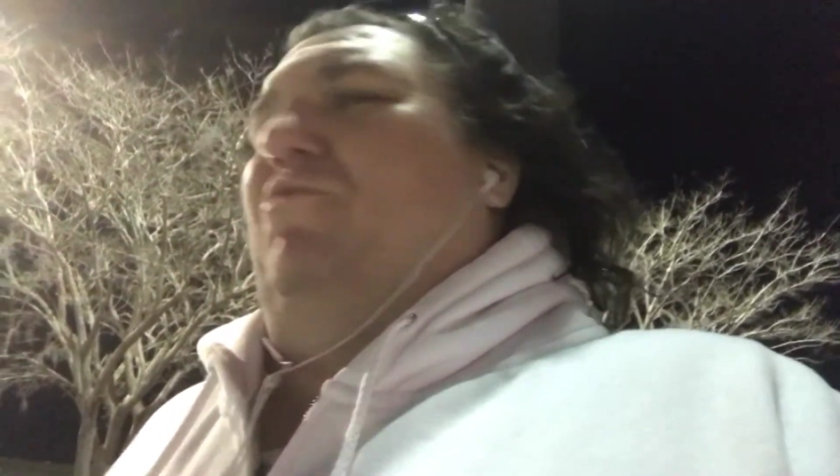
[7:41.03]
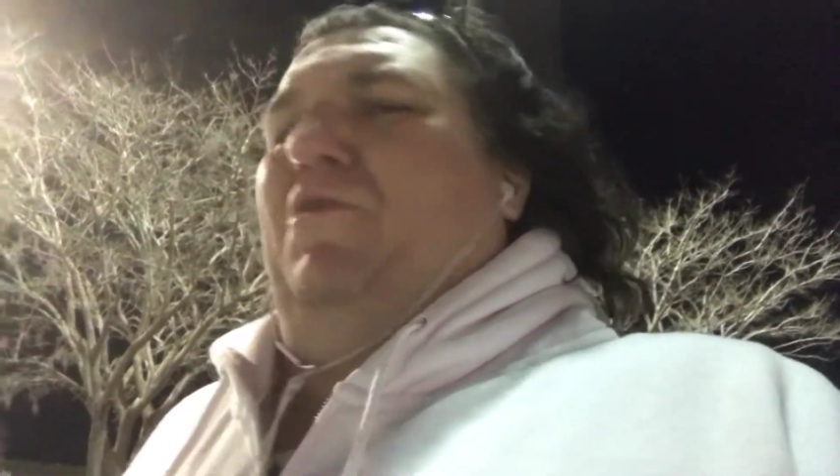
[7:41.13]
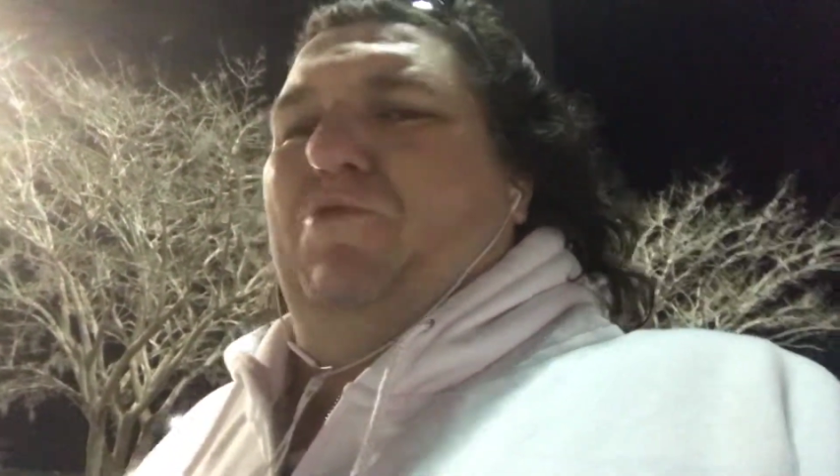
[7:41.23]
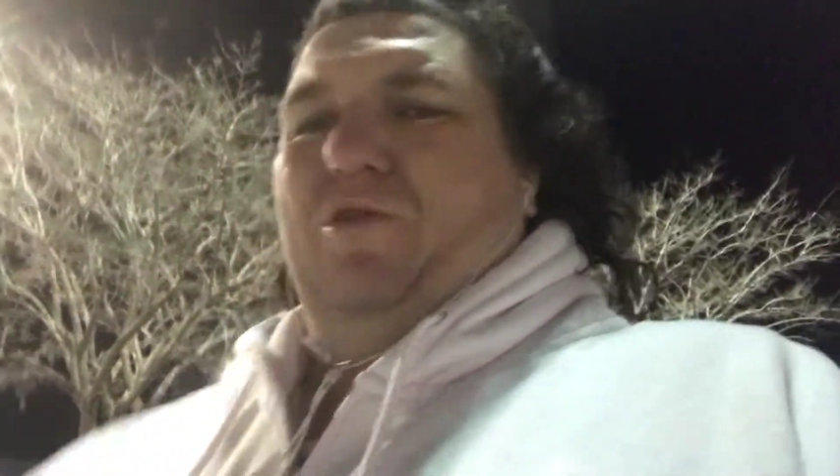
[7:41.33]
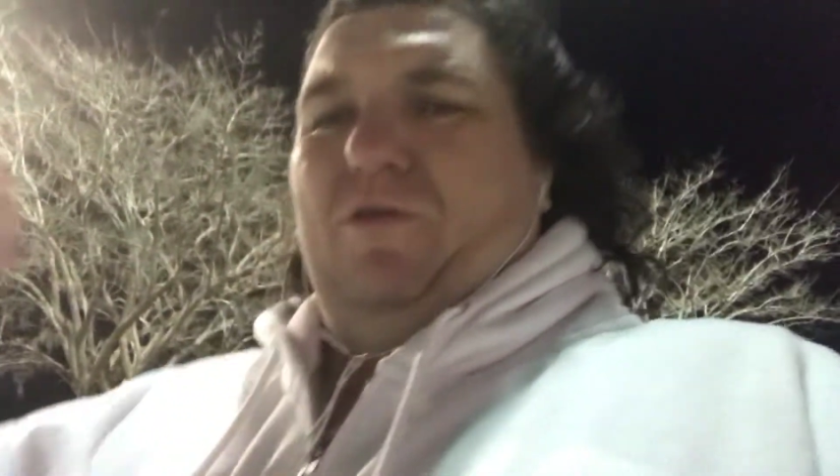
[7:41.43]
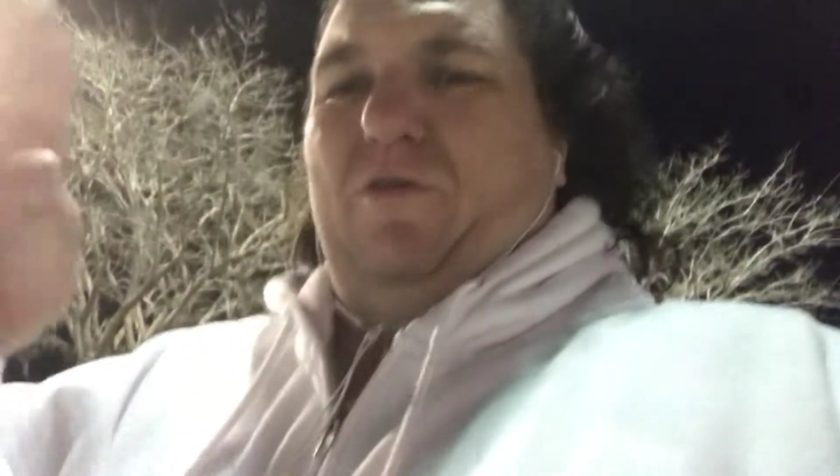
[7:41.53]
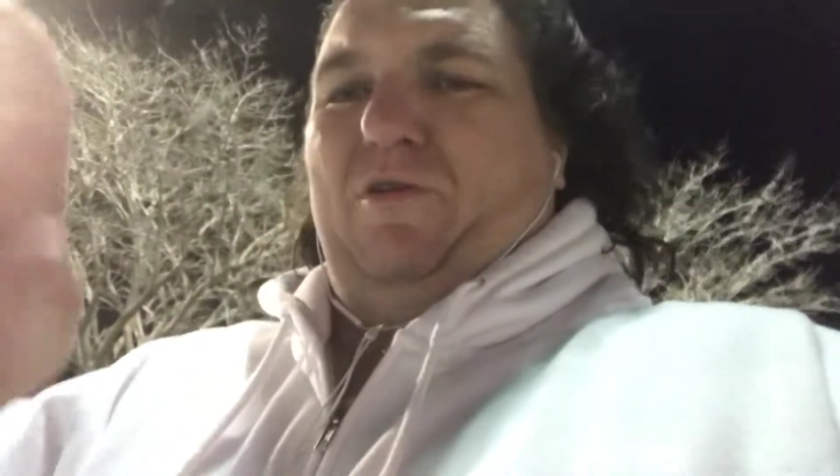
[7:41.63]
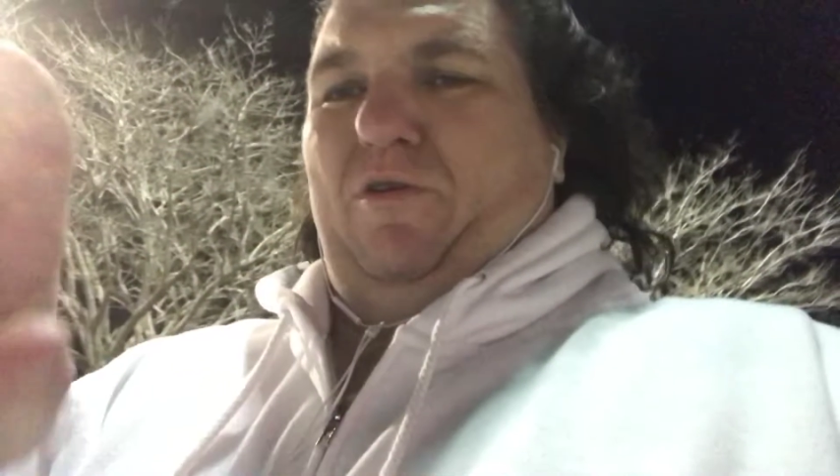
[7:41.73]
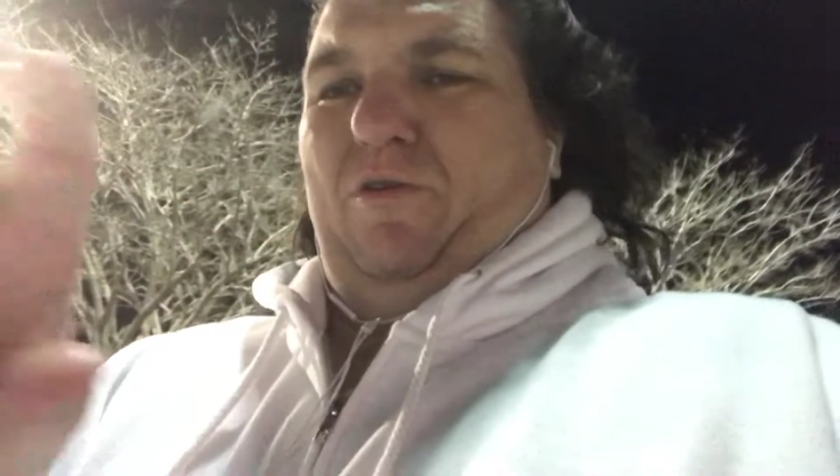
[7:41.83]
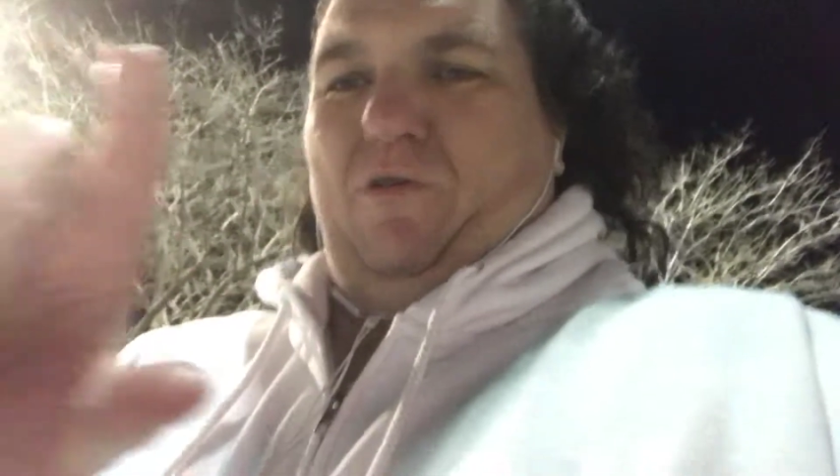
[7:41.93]
or they put the
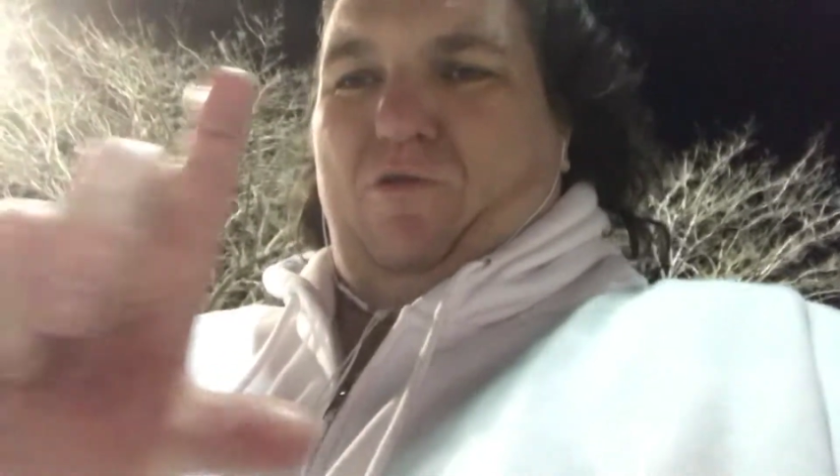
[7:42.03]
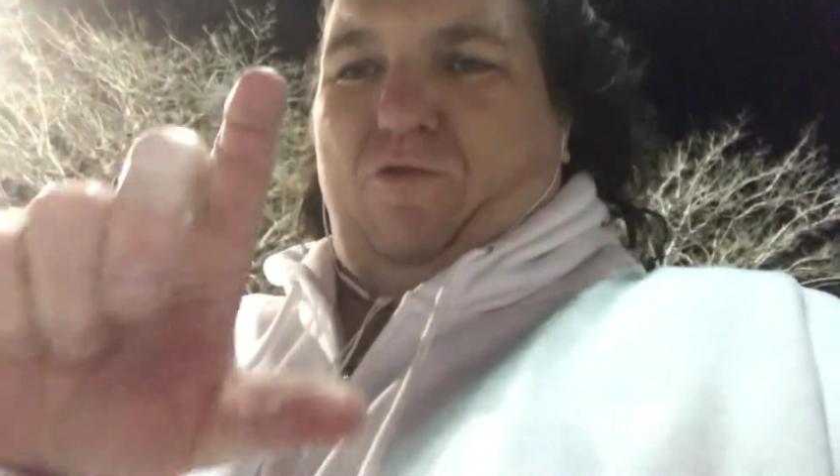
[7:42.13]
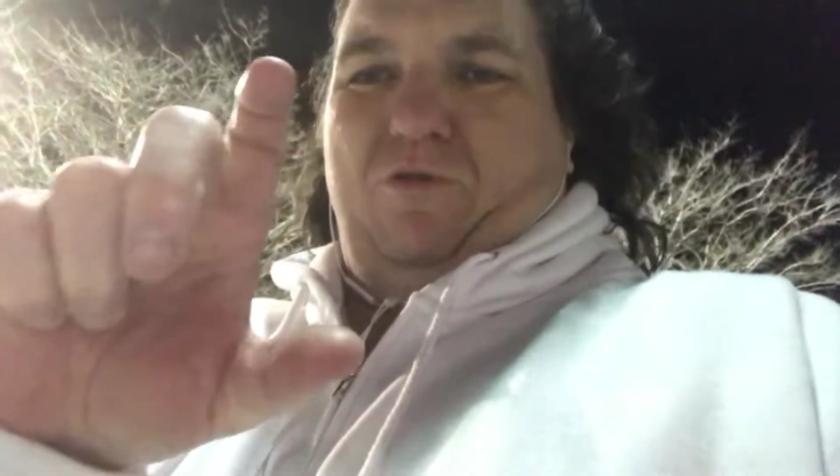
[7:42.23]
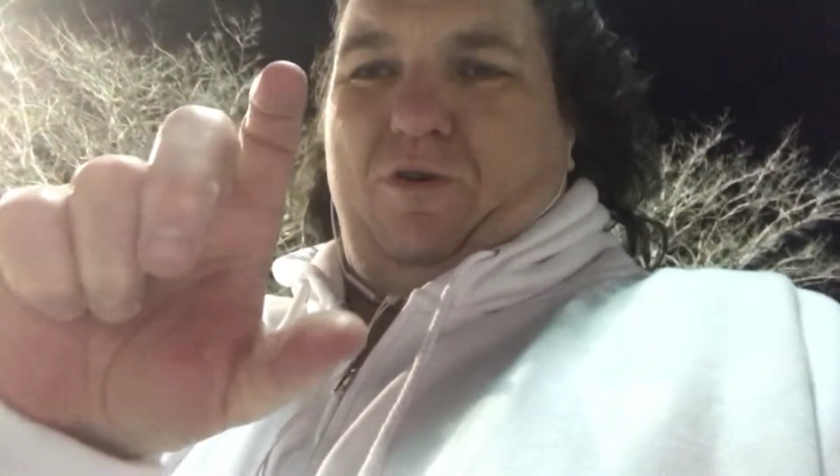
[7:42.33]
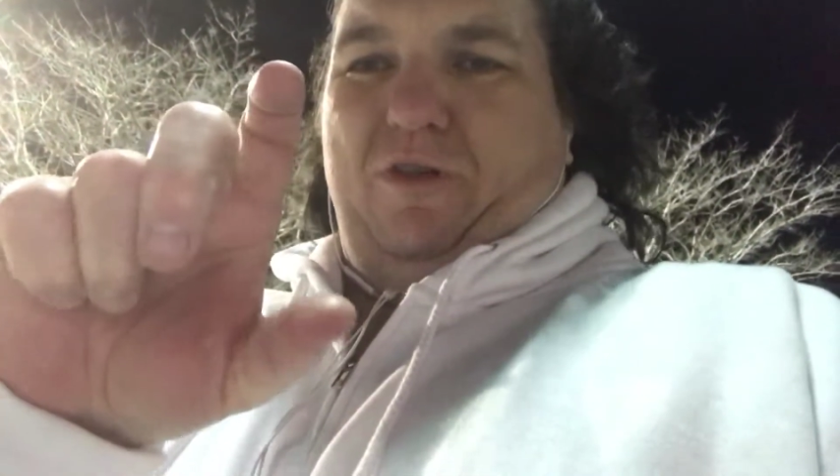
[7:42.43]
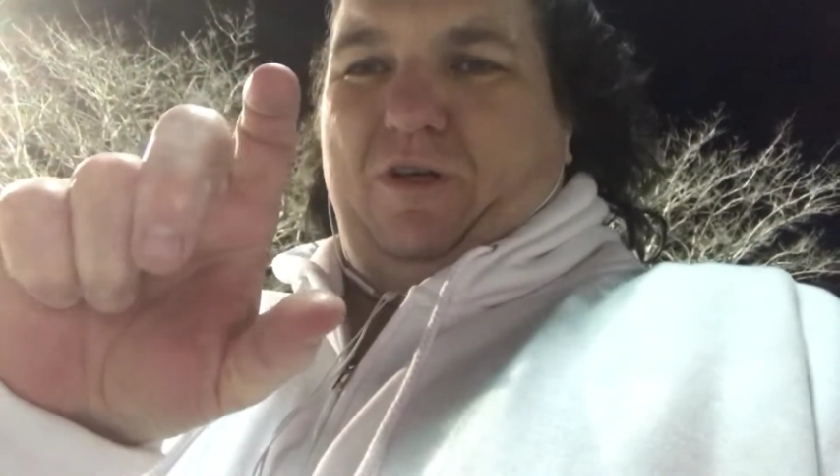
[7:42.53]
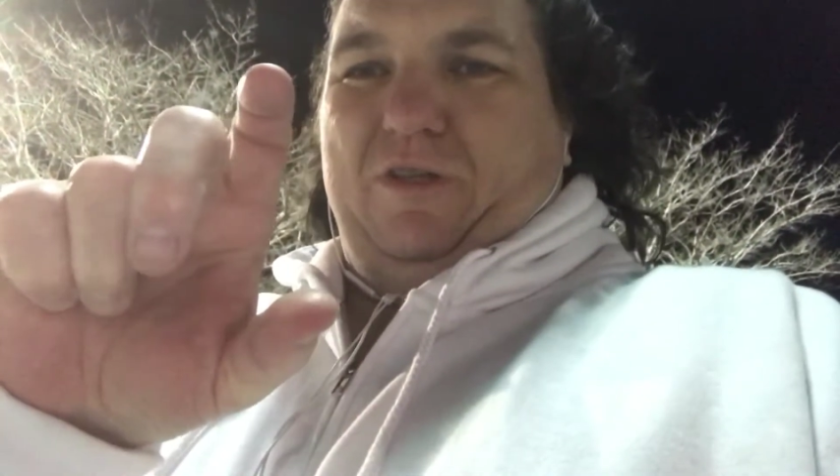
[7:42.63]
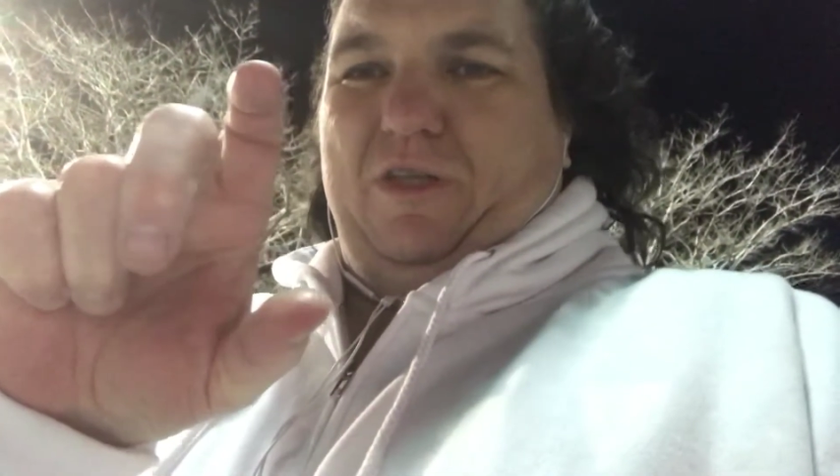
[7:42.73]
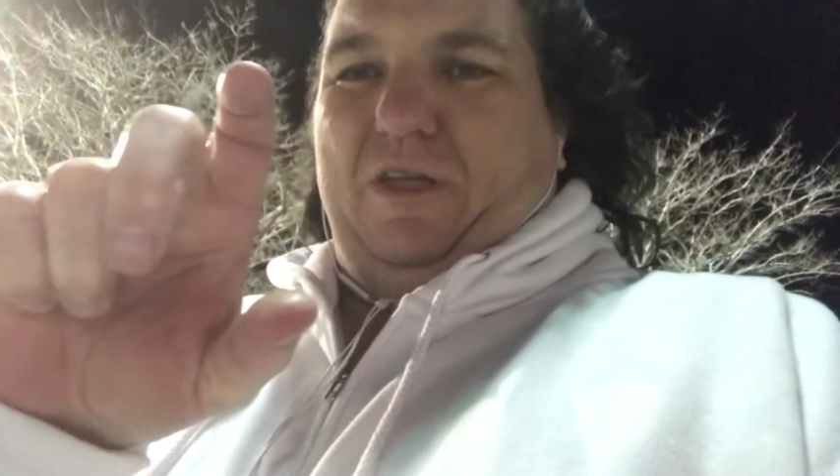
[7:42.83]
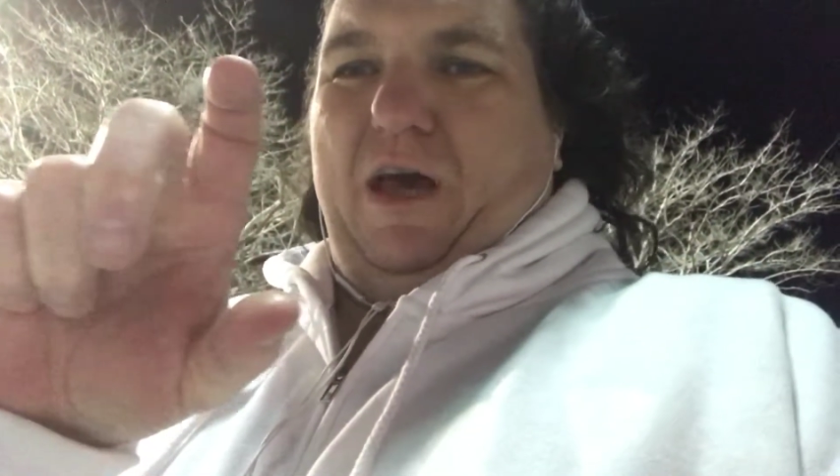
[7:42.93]
little things
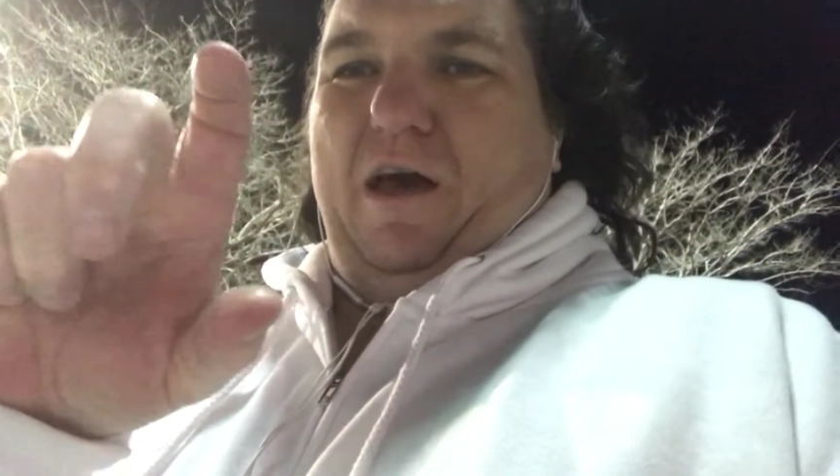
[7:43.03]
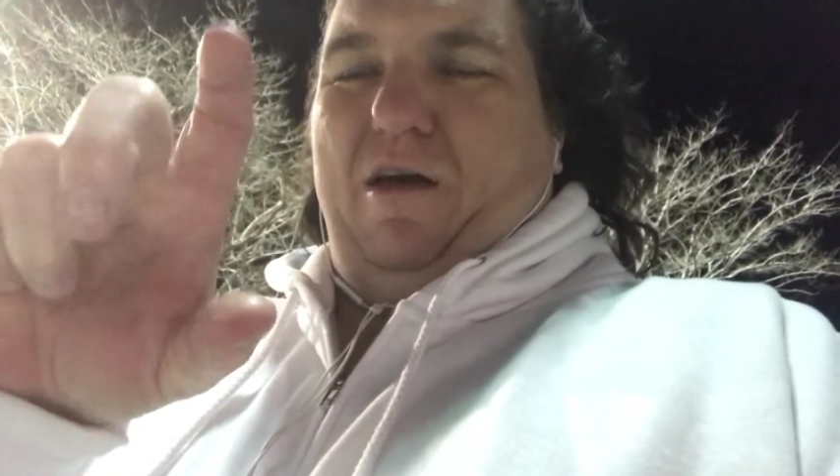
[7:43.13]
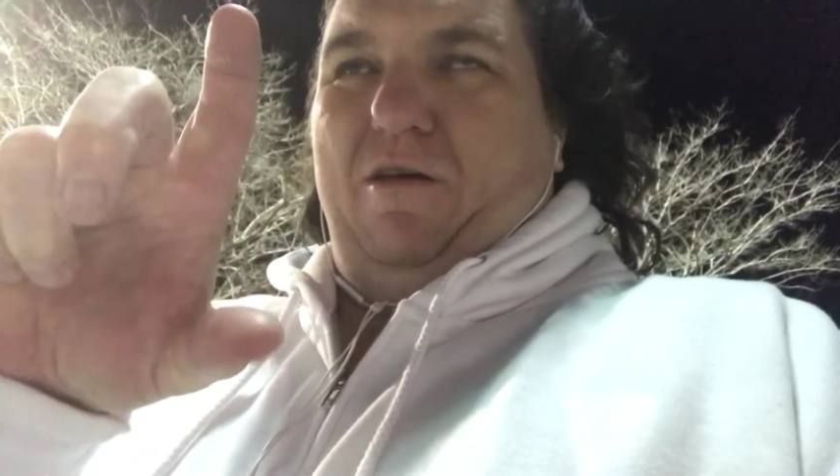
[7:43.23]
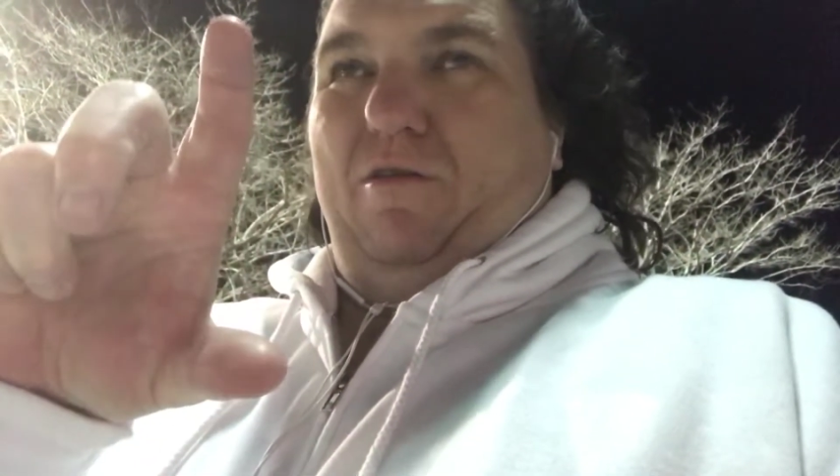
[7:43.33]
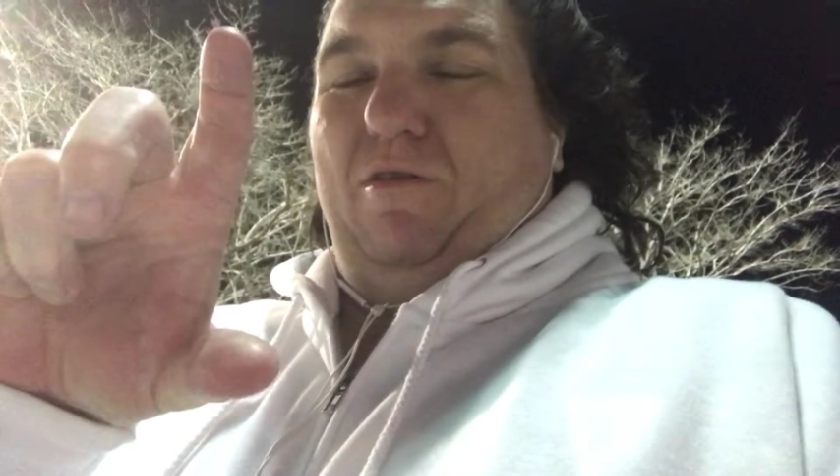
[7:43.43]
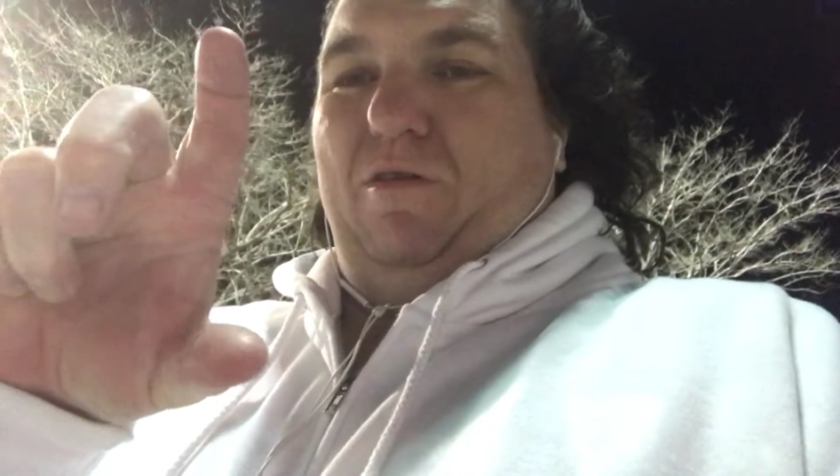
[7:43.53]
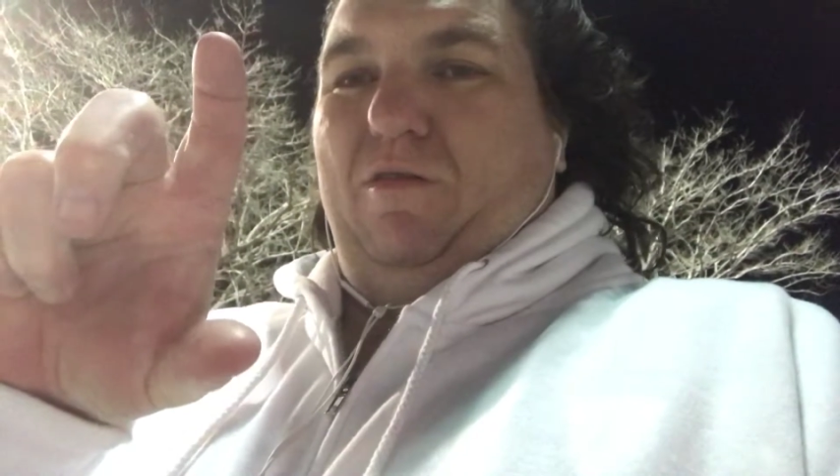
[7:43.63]
like that uh,